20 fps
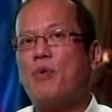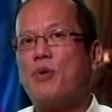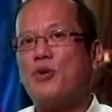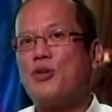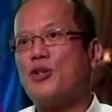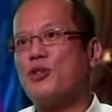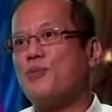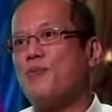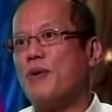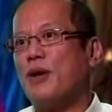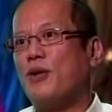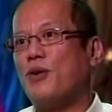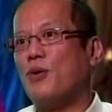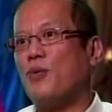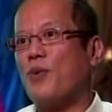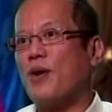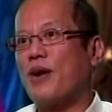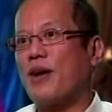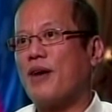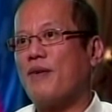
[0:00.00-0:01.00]
pushes me
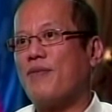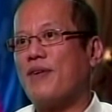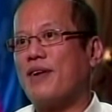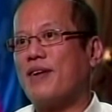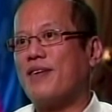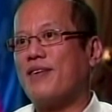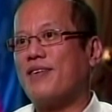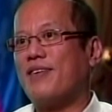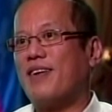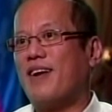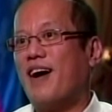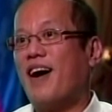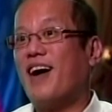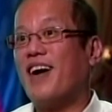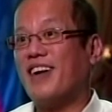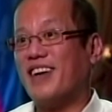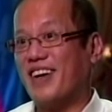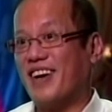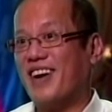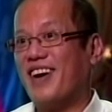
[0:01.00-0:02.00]
to work even
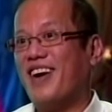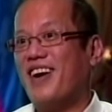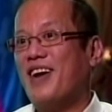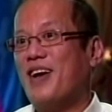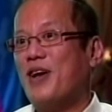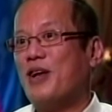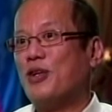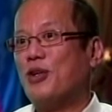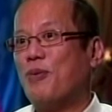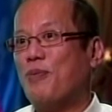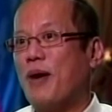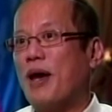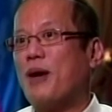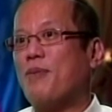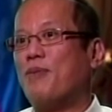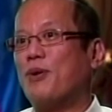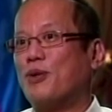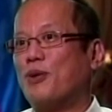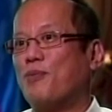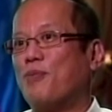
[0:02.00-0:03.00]
harder to be
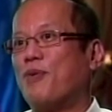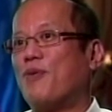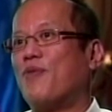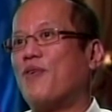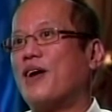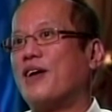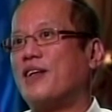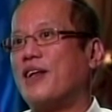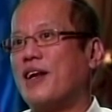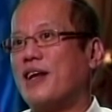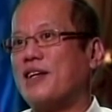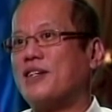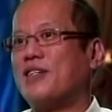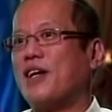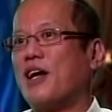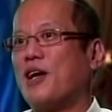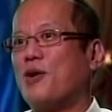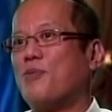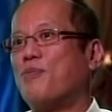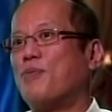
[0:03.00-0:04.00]
able to provide the
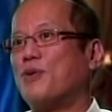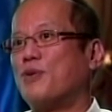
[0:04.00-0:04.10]
necessary